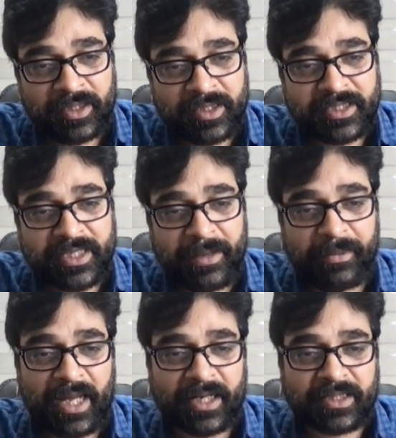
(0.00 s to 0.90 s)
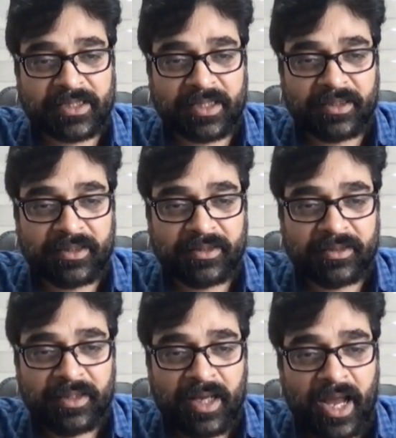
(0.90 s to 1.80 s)
same direction.
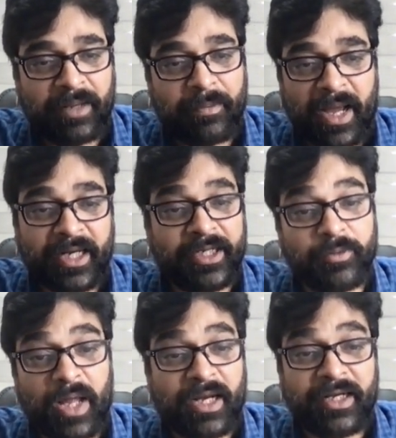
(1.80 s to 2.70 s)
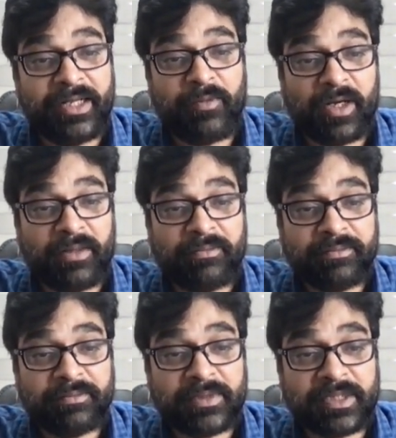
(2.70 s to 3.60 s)
And magnitude already 1.
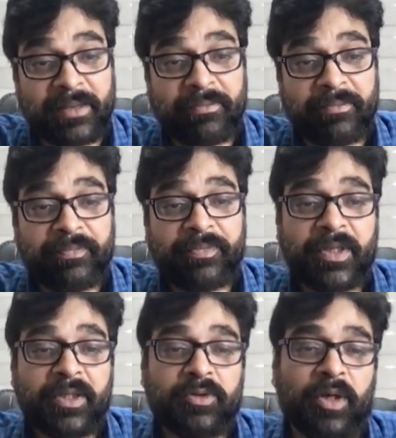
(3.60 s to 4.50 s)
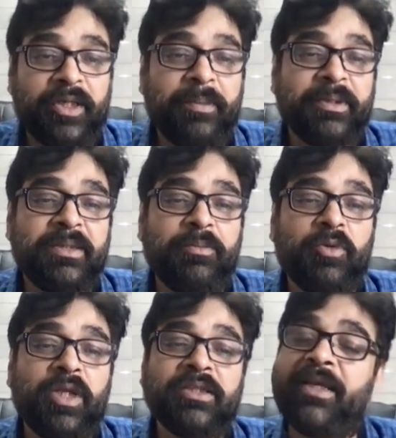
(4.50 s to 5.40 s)
Same. So 100% both
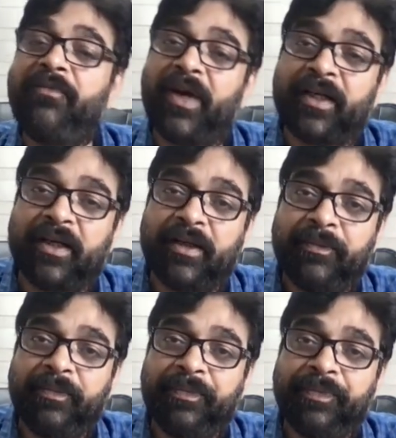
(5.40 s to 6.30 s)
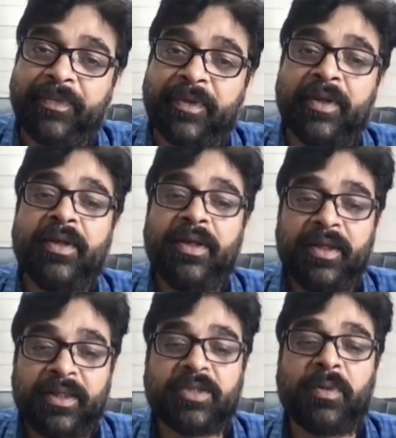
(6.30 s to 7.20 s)
are same vector.
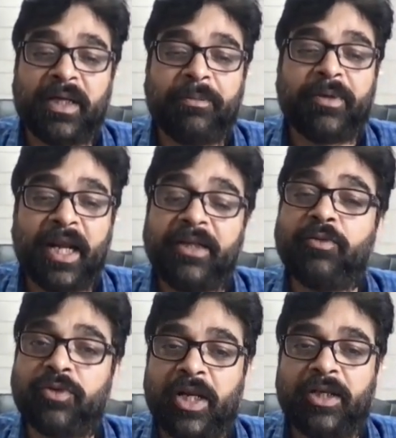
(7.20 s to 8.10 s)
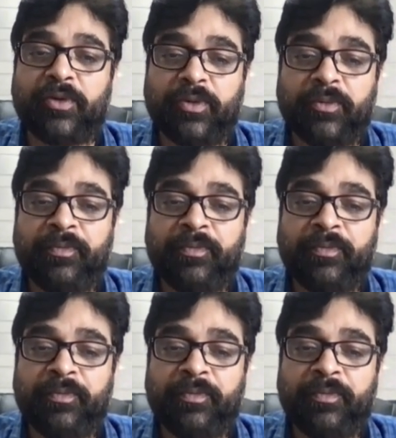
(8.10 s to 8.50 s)
That's what I am trying to tell to you.